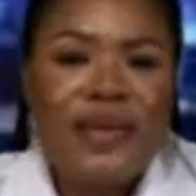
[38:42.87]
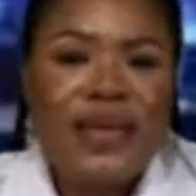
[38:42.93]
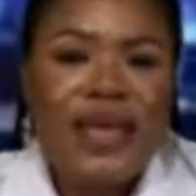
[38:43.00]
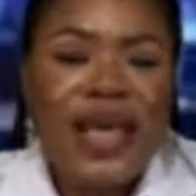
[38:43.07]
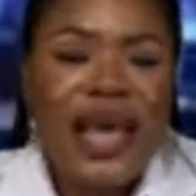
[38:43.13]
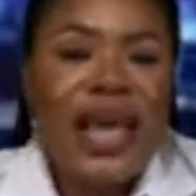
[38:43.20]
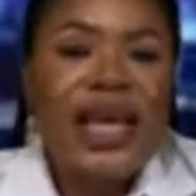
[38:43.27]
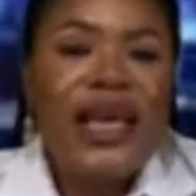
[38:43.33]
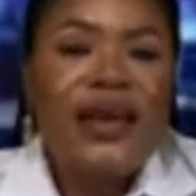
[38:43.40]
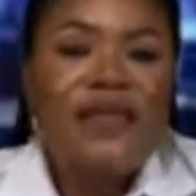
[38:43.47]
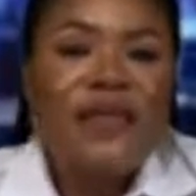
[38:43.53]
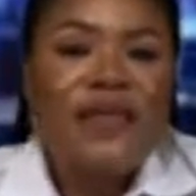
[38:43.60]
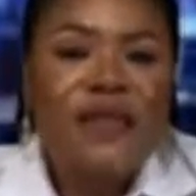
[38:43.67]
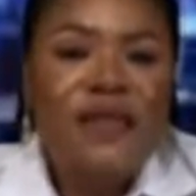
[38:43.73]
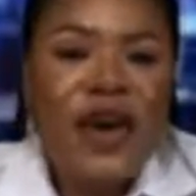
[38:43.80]

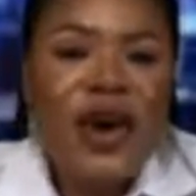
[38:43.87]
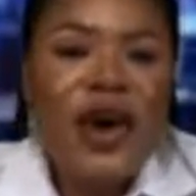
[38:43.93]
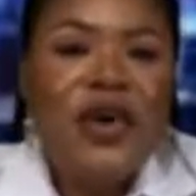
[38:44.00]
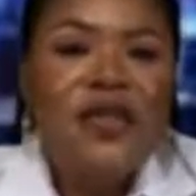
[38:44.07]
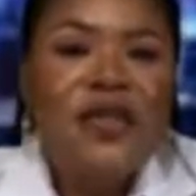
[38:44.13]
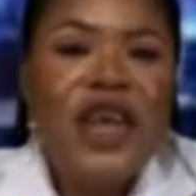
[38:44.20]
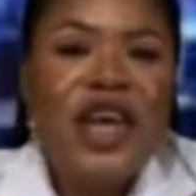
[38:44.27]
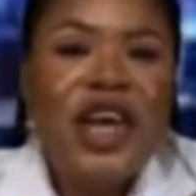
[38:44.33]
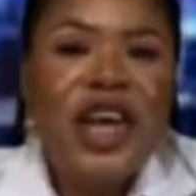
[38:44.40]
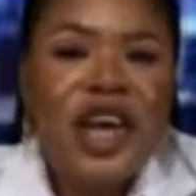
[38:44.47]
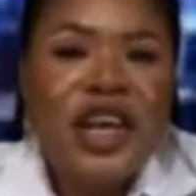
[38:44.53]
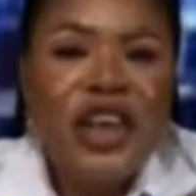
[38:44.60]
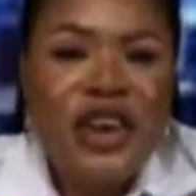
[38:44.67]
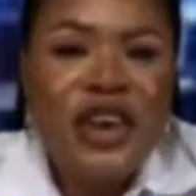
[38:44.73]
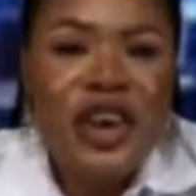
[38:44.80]
in
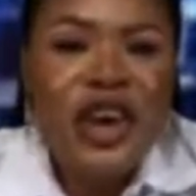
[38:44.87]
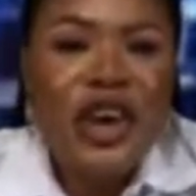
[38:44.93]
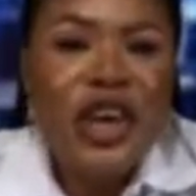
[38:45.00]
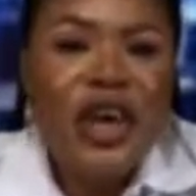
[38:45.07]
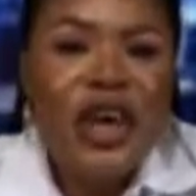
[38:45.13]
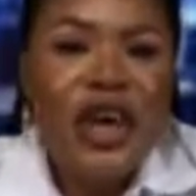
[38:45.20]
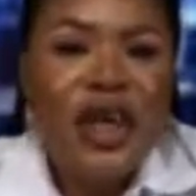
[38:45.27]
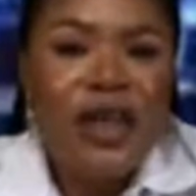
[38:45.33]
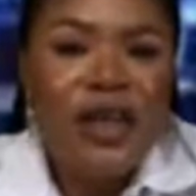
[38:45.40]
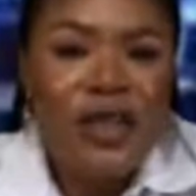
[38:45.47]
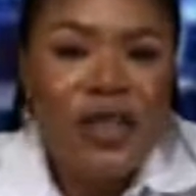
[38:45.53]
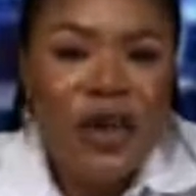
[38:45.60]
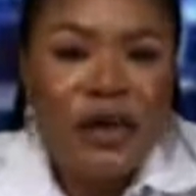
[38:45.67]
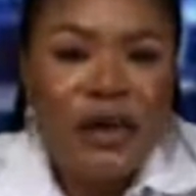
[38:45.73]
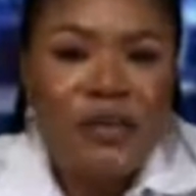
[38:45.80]
very dear
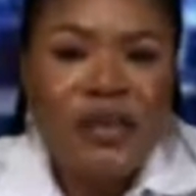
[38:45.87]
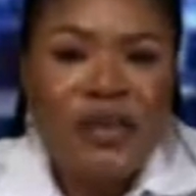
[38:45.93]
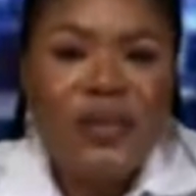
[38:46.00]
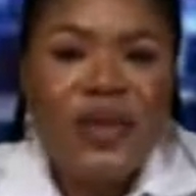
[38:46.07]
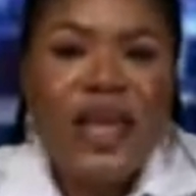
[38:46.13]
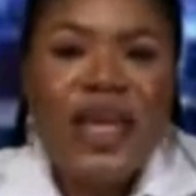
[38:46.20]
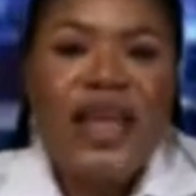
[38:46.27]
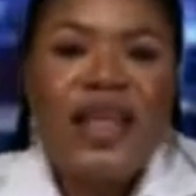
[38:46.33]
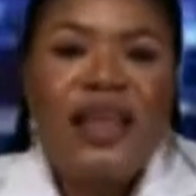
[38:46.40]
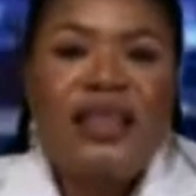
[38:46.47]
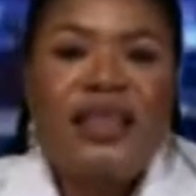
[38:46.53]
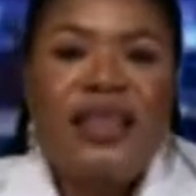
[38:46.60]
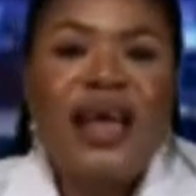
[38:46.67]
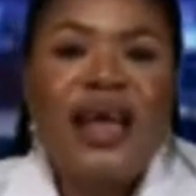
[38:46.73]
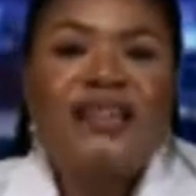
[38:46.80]
terms
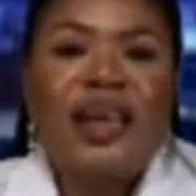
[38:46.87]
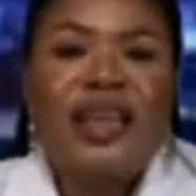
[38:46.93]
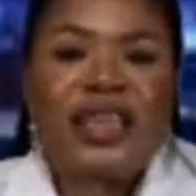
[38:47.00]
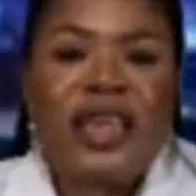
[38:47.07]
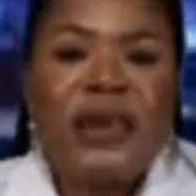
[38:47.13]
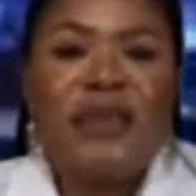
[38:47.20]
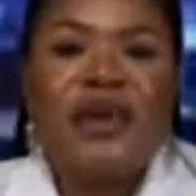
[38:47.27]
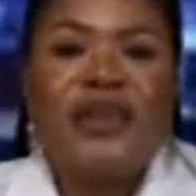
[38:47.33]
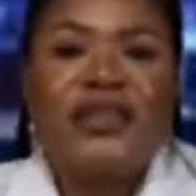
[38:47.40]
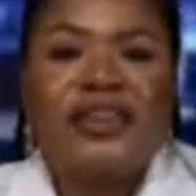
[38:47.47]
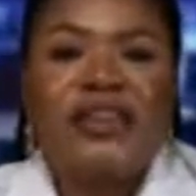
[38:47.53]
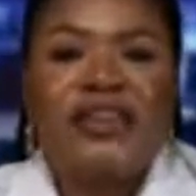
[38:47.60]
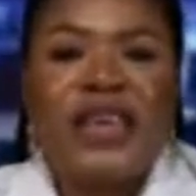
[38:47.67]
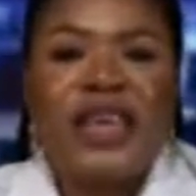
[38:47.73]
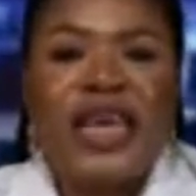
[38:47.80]
that
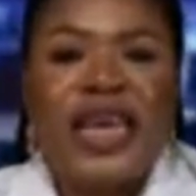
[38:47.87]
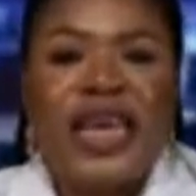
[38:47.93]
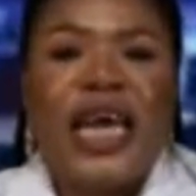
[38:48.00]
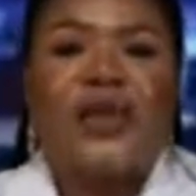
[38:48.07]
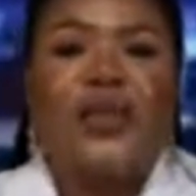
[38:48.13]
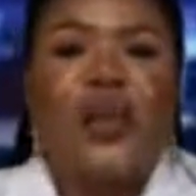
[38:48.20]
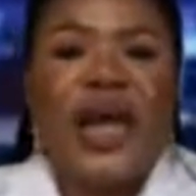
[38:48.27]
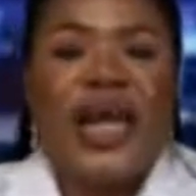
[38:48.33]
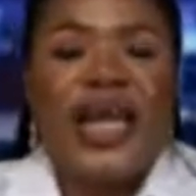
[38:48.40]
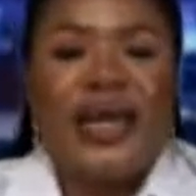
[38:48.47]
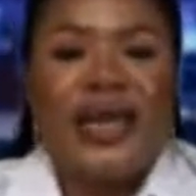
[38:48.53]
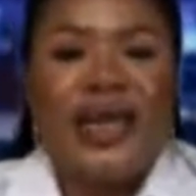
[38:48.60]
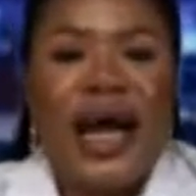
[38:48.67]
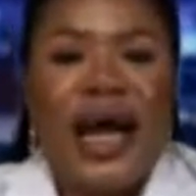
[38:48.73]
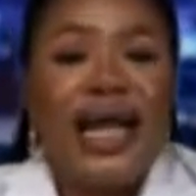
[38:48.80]
democracy can
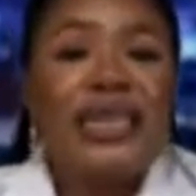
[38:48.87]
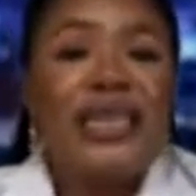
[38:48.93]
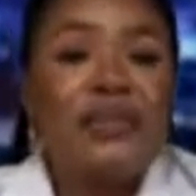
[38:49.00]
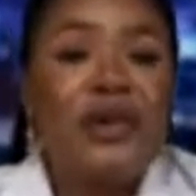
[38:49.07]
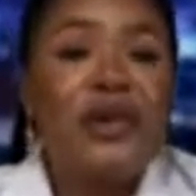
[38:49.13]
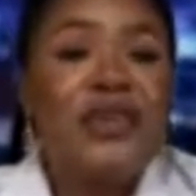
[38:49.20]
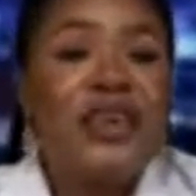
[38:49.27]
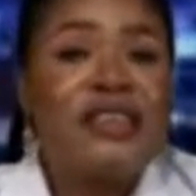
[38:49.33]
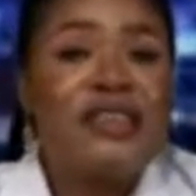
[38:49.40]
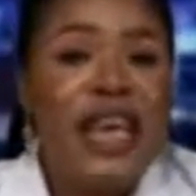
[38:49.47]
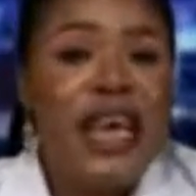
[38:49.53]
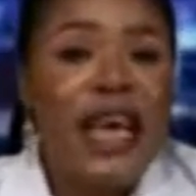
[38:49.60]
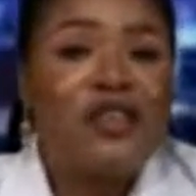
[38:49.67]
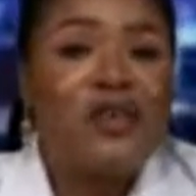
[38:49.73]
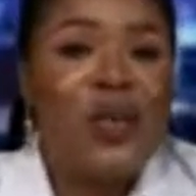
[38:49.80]
win, and democracy
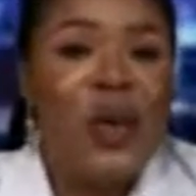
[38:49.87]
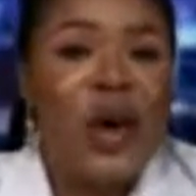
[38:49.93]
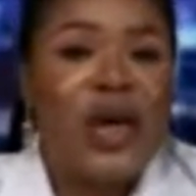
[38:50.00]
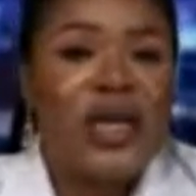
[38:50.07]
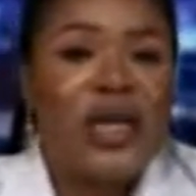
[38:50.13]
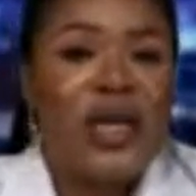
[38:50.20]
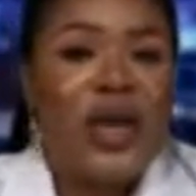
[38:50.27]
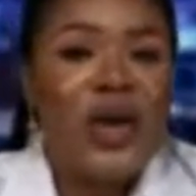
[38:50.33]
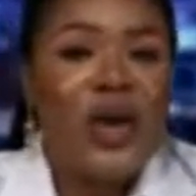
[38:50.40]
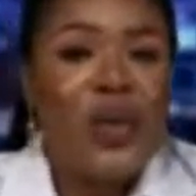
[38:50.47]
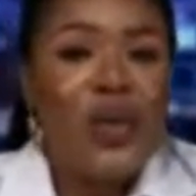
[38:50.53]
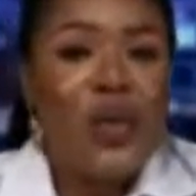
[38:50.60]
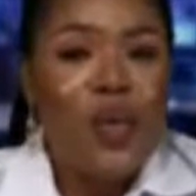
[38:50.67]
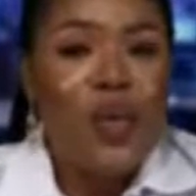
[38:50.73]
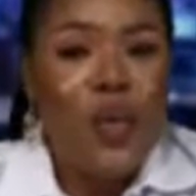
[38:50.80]
has won.
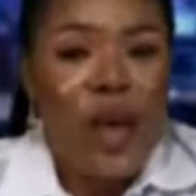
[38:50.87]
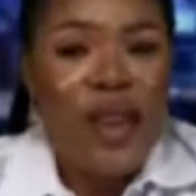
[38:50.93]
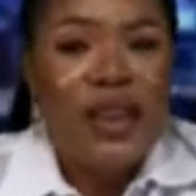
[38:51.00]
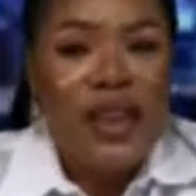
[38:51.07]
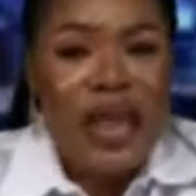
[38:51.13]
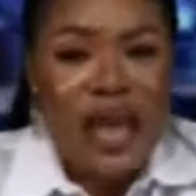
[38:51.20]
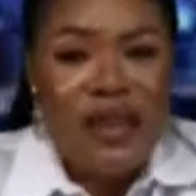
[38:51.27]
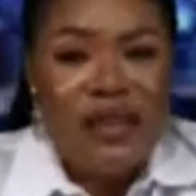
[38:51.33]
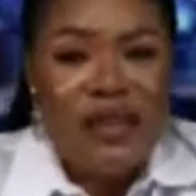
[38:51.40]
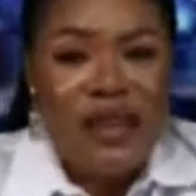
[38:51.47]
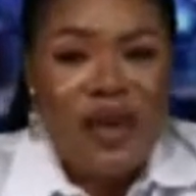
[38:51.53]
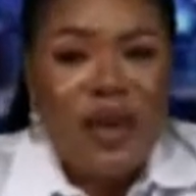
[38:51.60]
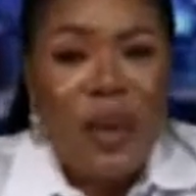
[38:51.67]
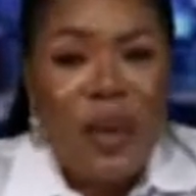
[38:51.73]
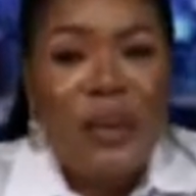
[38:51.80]
With this,
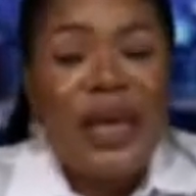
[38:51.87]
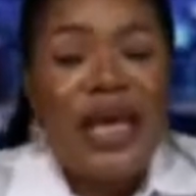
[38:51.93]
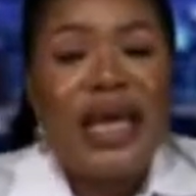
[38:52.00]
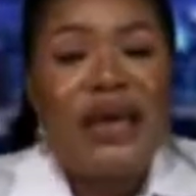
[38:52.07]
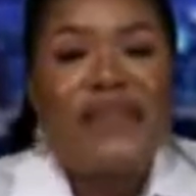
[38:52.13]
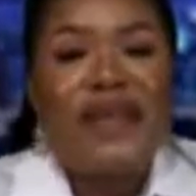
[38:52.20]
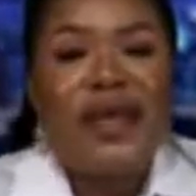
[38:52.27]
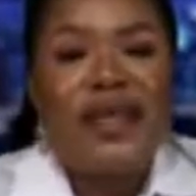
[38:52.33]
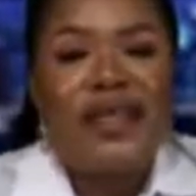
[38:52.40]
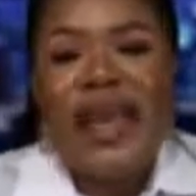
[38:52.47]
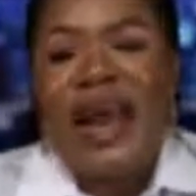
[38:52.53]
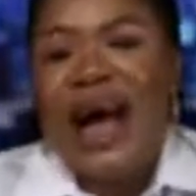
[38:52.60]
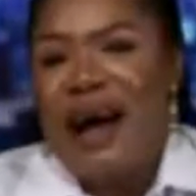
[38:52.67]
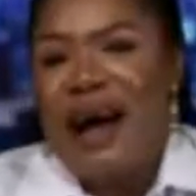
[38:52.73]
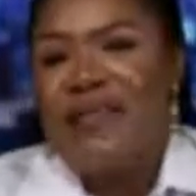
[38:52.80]
we believe
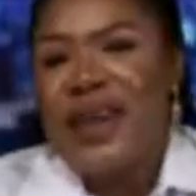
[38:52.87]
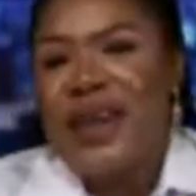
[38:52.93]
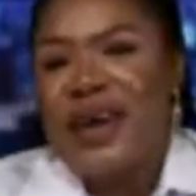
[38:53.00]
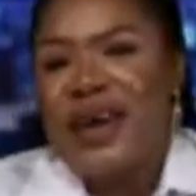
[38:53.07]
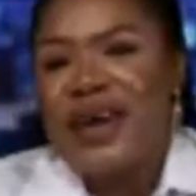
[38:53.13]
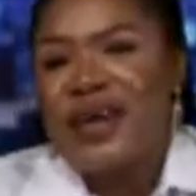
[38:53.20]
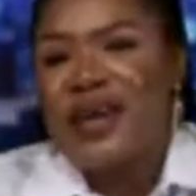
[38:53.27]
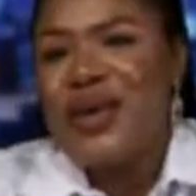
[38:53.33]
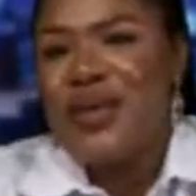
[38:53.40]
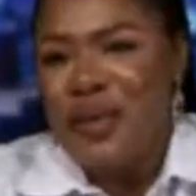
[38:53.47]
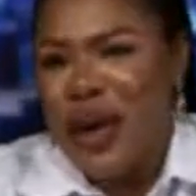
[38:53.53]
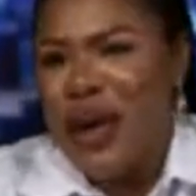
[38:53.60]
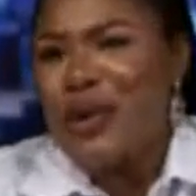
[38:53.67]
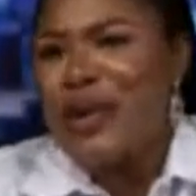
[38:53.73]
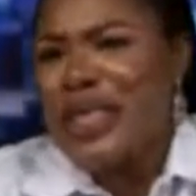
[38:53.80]
that Africa
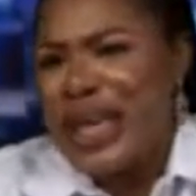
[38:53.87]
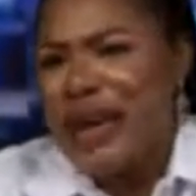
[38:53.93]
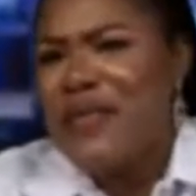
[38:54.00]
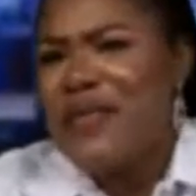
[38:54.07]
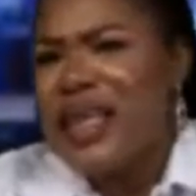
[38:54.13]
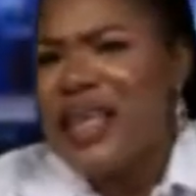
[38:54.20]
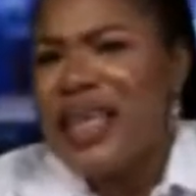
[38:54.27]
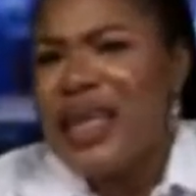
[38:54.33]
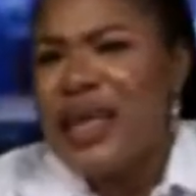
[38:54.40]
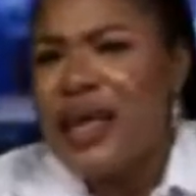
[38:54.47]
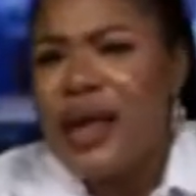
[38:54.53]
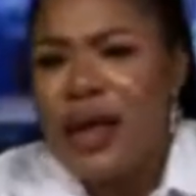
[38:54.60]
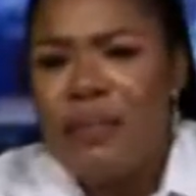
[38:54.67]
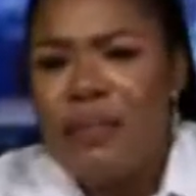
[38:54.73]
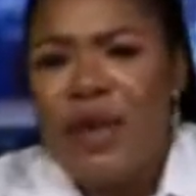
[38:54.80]
will
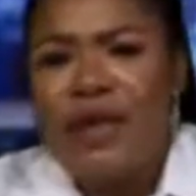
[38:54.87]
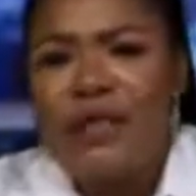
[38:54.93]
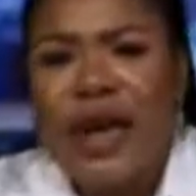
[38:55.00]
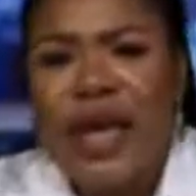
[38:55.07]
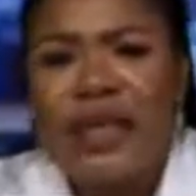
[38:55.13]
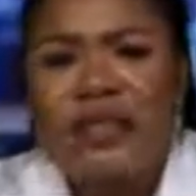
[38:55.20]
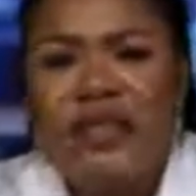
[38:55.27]
definitely be great.